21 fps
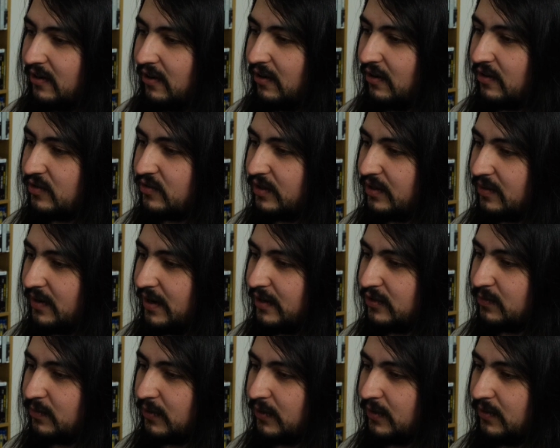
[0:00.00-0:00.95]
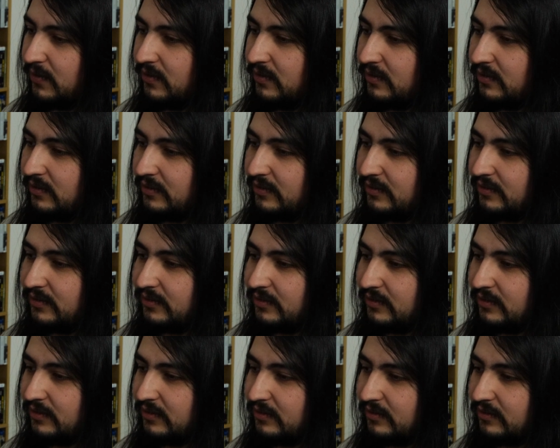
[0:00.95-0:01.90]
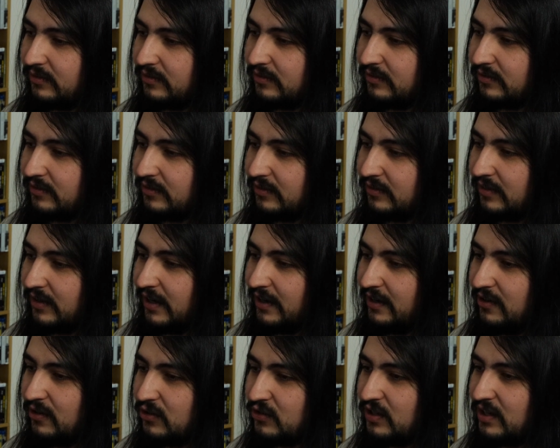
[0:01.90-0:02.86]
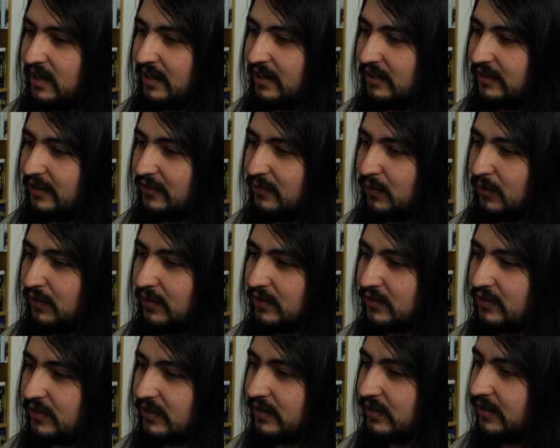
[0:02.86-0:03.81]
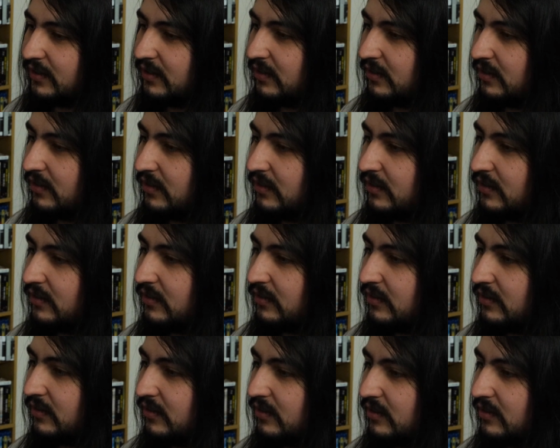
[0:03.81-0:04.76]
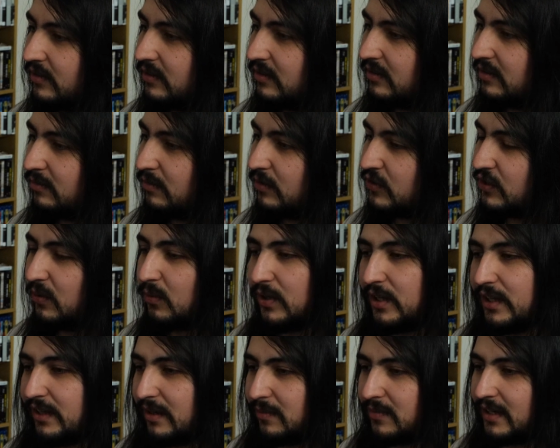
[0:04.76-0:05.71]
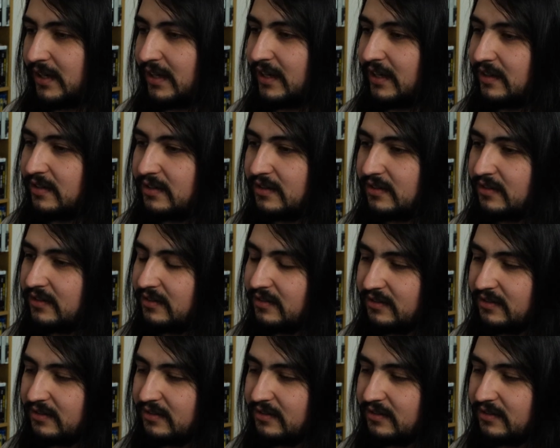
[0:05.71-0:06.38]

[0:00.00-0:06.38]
Andre Riseborough. I didn't know she had a lead role this year. Michelle Williams, I guess.